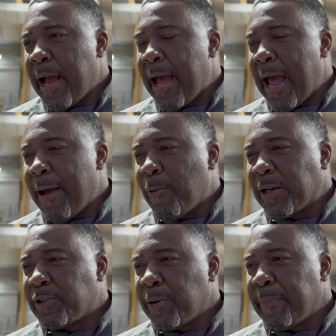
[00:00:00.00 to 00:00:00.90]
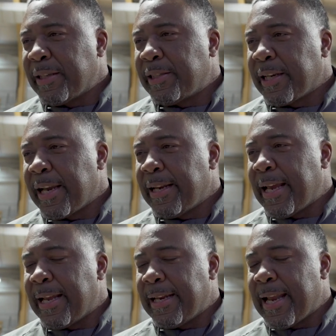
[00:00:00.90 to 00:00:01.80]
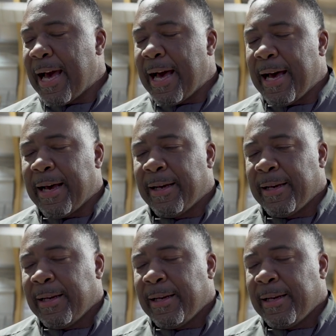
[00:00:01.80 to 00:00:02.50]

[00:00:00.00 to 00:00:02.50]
at Western Michigan and